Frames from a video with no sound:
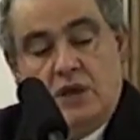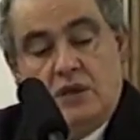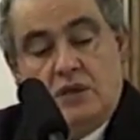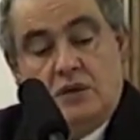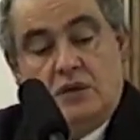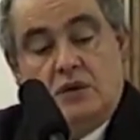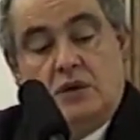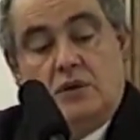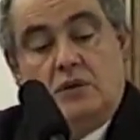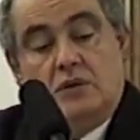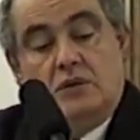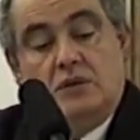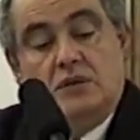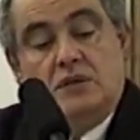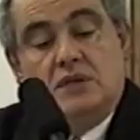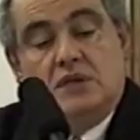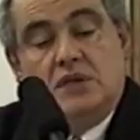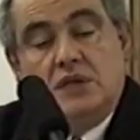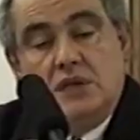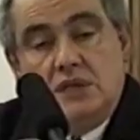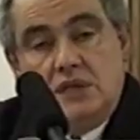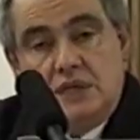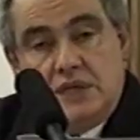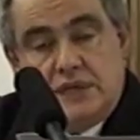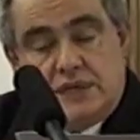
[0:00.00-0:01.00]
The
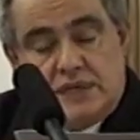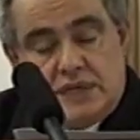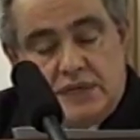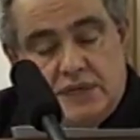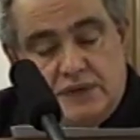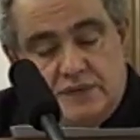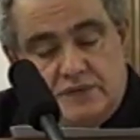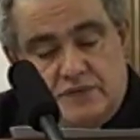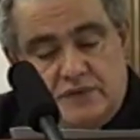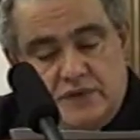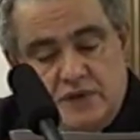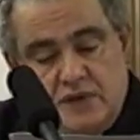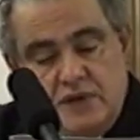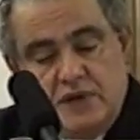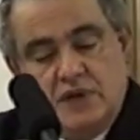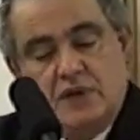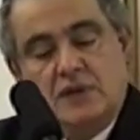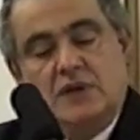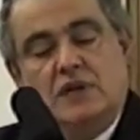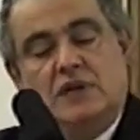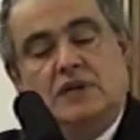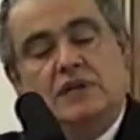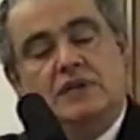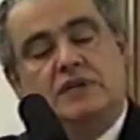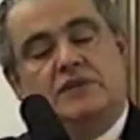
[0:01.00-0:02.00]
alternative
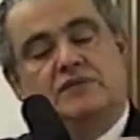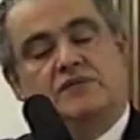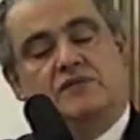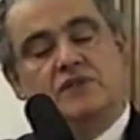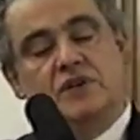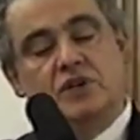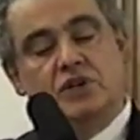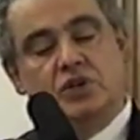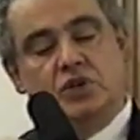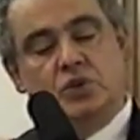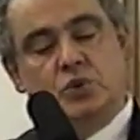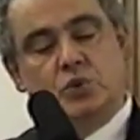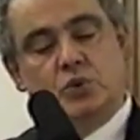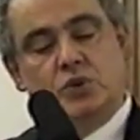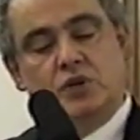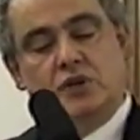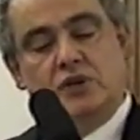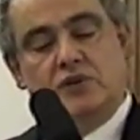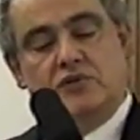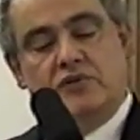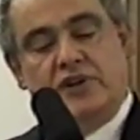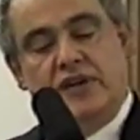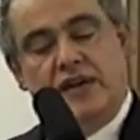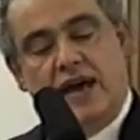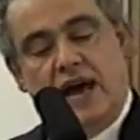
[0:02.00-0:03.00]
is virtual
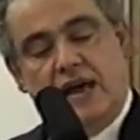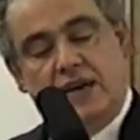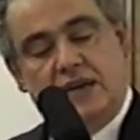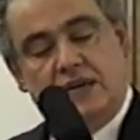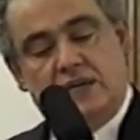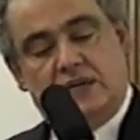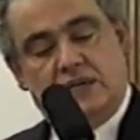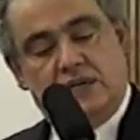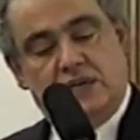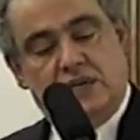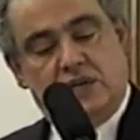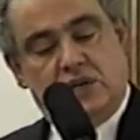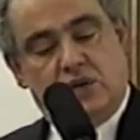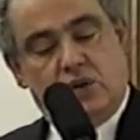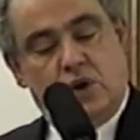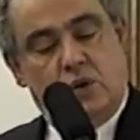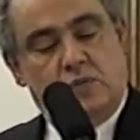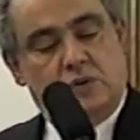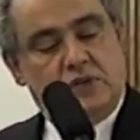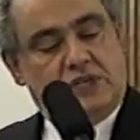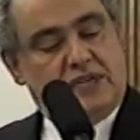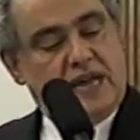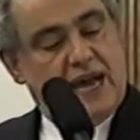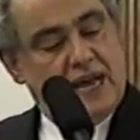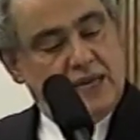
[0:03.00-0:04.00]
reality,
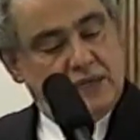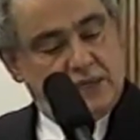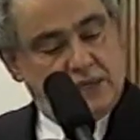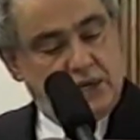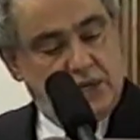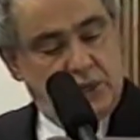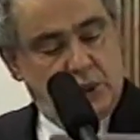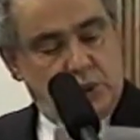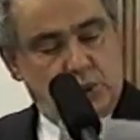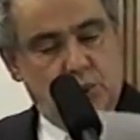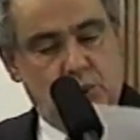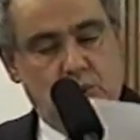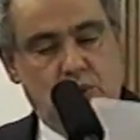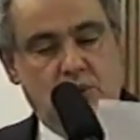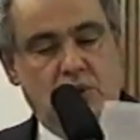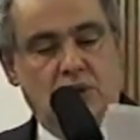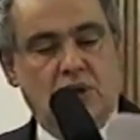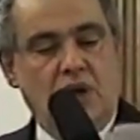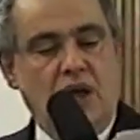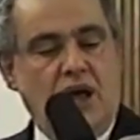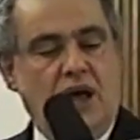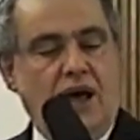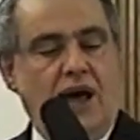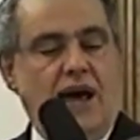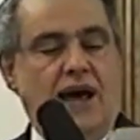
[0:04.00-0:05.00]
robotization,
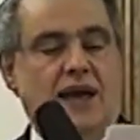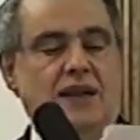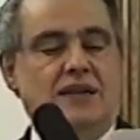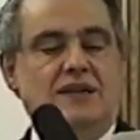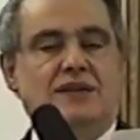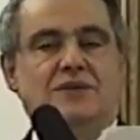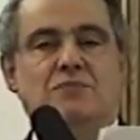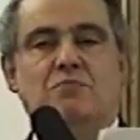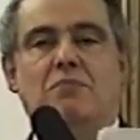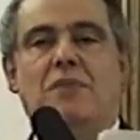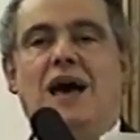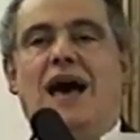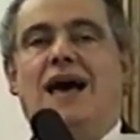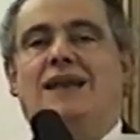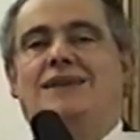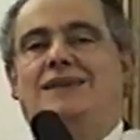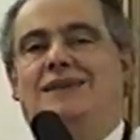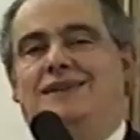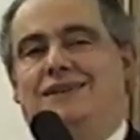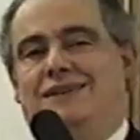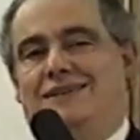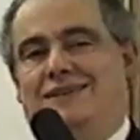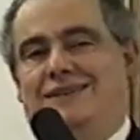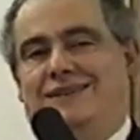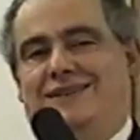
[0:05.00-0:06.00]
and
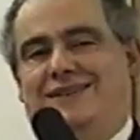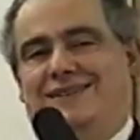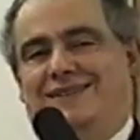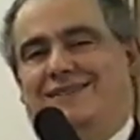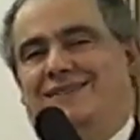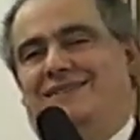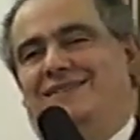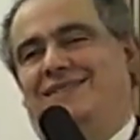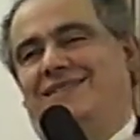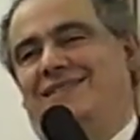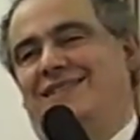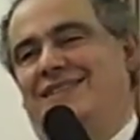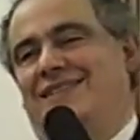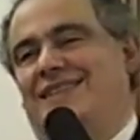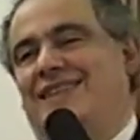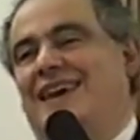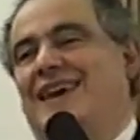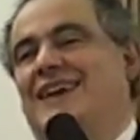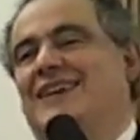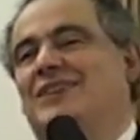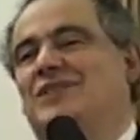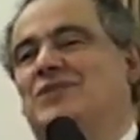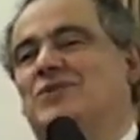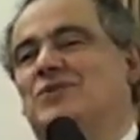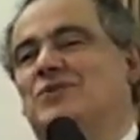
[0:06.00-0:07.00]
madness.
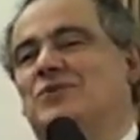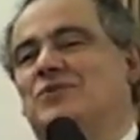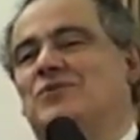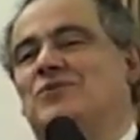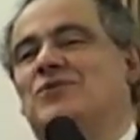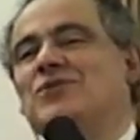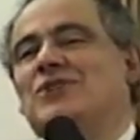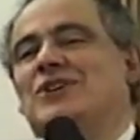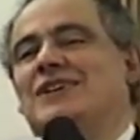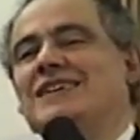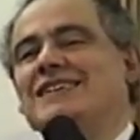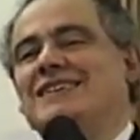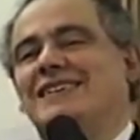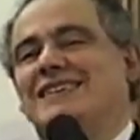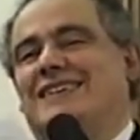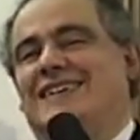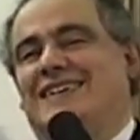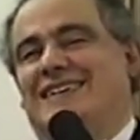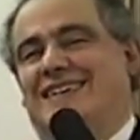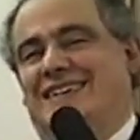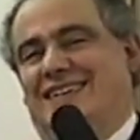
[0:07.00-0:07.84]
Thank you for listening.